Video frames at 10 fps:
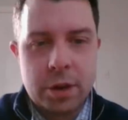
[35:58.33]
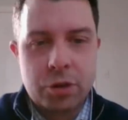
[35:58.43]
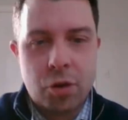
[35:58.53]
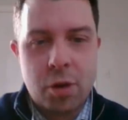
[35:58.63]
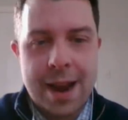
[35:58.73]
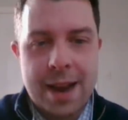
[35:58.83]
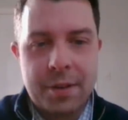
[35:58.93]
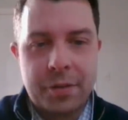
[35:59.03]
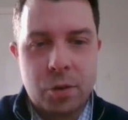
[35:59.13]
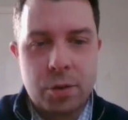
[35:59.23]
a strong
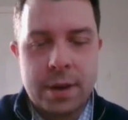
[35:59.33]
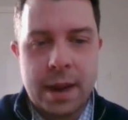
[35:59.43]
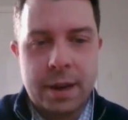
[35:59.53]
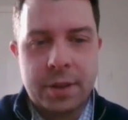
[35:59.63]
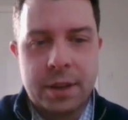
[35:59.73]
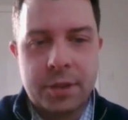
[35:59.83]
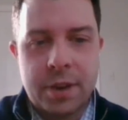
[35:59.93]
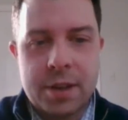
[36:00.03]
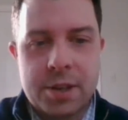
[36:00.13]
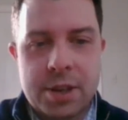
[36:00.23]
hand for Gordon Elliott, I think it's
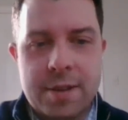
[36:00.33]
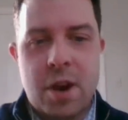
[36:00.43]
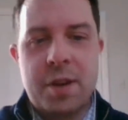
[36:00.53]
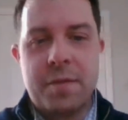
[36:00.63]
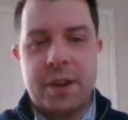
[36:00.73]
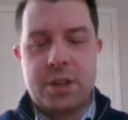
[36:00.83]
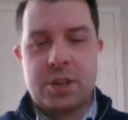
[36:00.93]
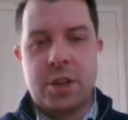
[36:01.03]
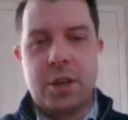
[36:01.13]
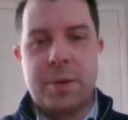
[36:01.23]
fair to say. Right,
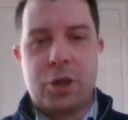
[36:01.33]
Vincent, you've been